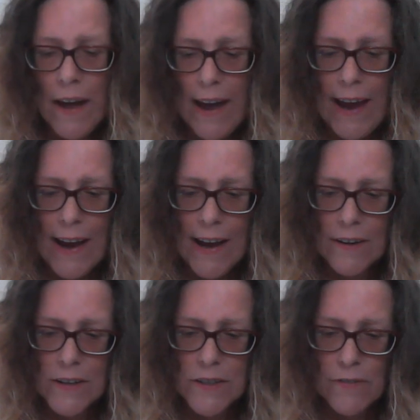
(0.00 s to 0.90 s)

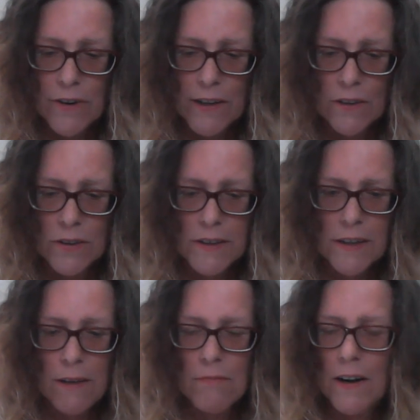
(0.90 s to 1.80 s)
and because I've already looked at
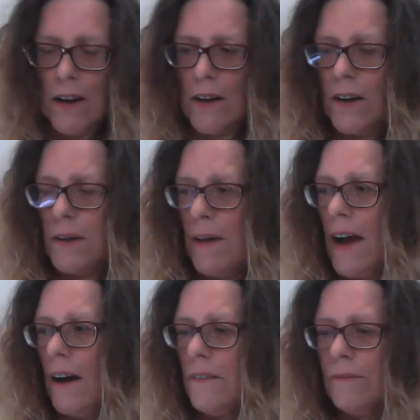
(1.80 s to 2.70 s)
him when I got him
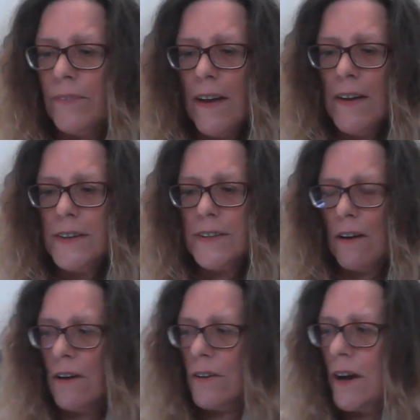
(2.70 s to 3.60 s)
out,
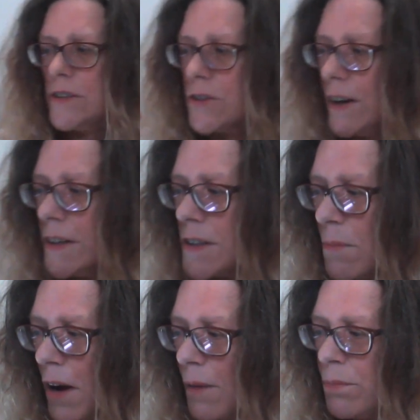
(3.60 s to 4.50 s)
so I'll go straight into
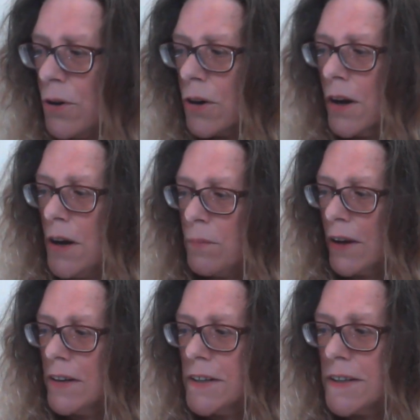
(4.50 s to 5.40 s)
my book,
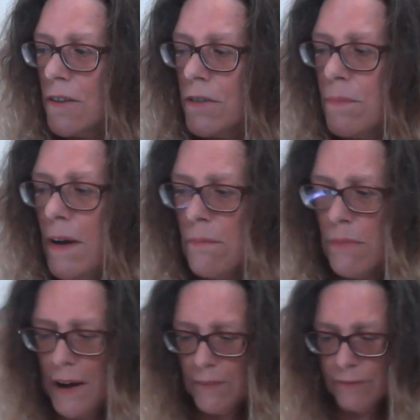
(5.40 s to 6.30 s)
because
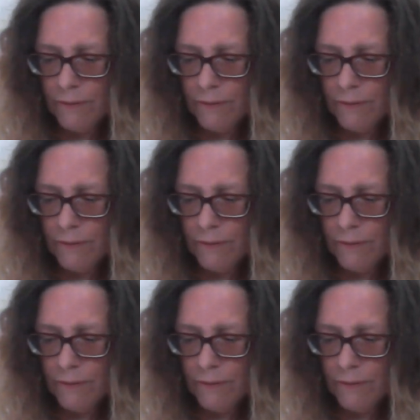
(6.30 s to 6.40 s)
remember,